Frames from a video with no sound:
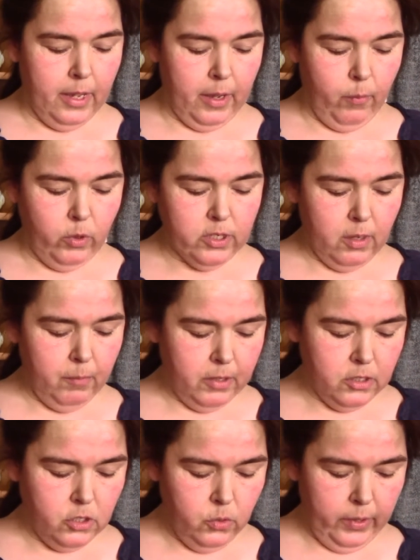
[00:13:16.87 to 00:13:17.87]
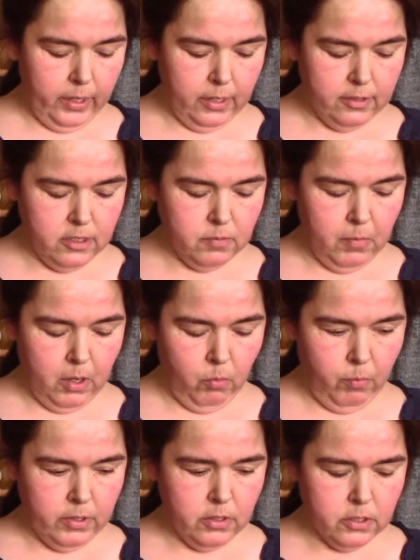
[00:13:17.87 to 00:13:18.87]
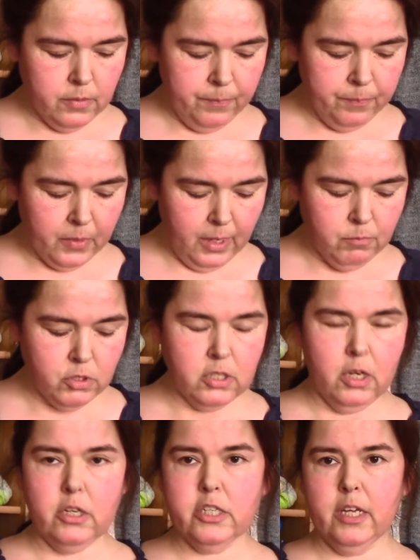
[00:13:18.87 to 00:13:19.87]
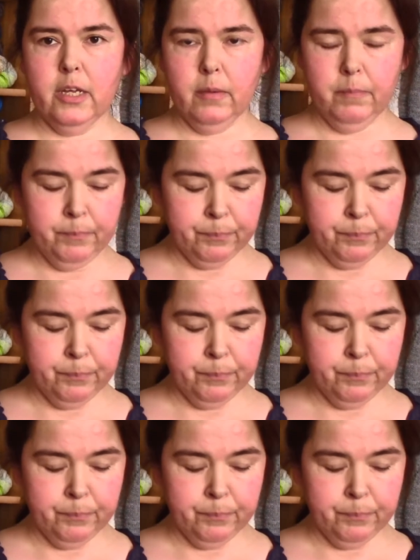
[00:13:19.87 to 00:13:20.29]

And what I'm doing at this moment, I'm starting